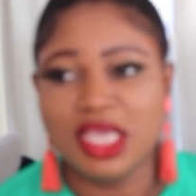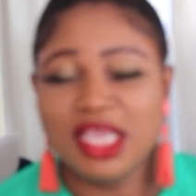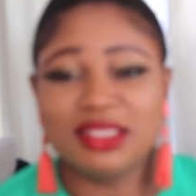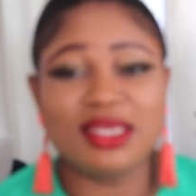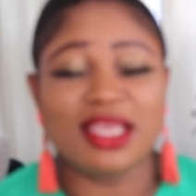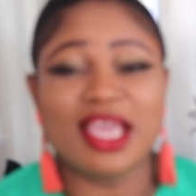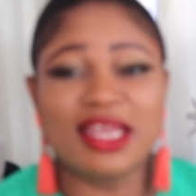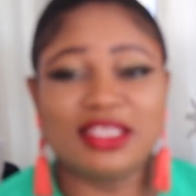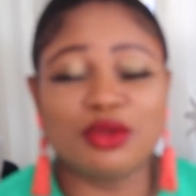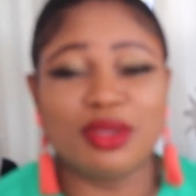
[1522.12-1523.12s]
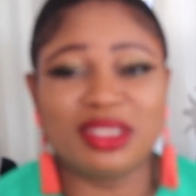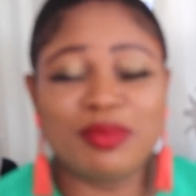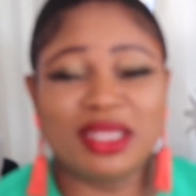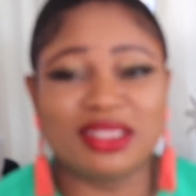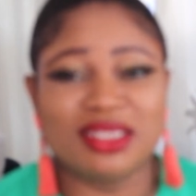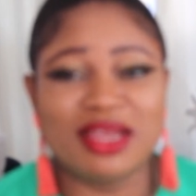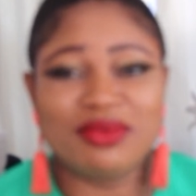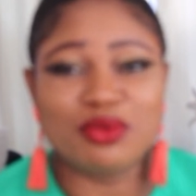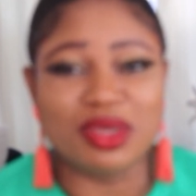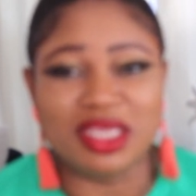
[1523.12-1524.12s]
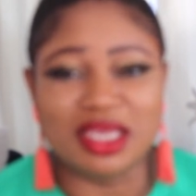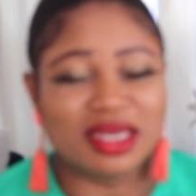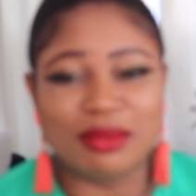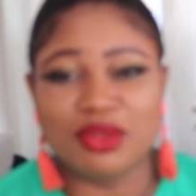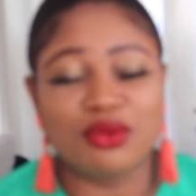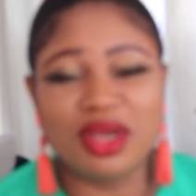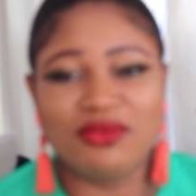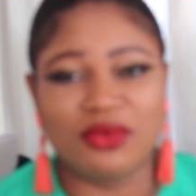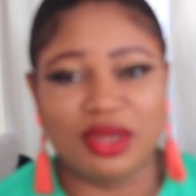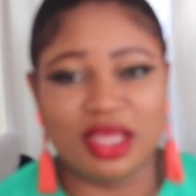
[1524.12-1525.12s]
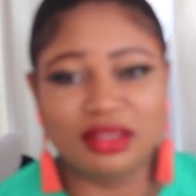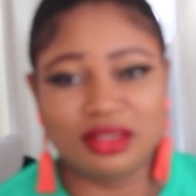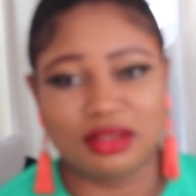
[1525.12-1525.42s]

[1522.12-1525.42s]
Is it a guy that's always partying every weekend? I'm not ready for that.